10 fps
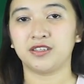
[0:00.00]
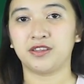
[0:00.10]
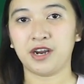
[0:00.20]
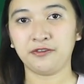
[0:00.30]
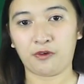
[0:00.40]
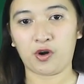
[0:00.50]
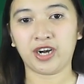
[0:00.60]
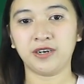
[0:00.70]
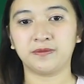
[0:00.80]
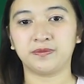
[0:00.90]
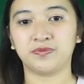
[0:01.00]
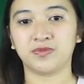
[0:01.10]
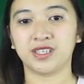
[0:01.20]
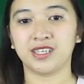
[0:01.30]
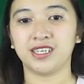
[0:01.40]
Therefore,
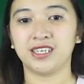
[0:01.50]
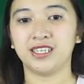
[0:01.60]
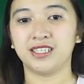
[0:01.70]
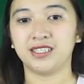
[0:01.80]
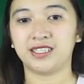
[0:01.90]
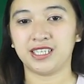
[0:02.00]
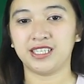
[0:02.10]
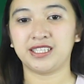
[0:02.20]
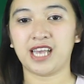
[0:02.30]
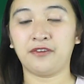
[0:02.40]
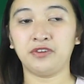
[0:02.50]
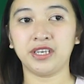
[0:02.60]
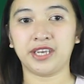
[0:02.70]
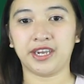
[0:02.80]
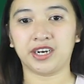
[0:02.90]
since
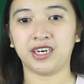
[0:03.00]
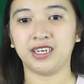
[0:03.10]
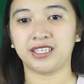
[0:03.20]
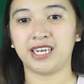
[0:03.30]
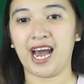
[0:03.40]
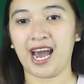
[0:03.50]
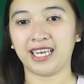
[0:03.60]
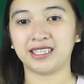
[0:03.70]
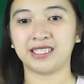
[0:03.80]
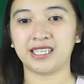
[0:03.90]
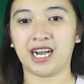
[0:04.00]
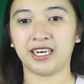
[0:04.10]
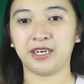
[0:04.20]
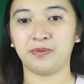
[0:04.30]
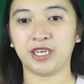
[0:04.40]
every year the height is
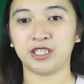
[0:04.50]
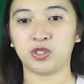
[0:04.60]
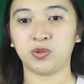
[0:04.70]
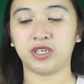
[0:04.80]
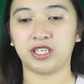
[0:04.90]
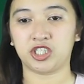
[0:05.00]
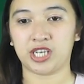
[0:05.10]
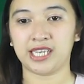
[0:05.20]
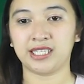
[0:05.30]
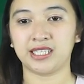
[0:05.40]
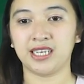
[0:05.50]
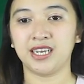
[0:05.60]
added by 2 inches,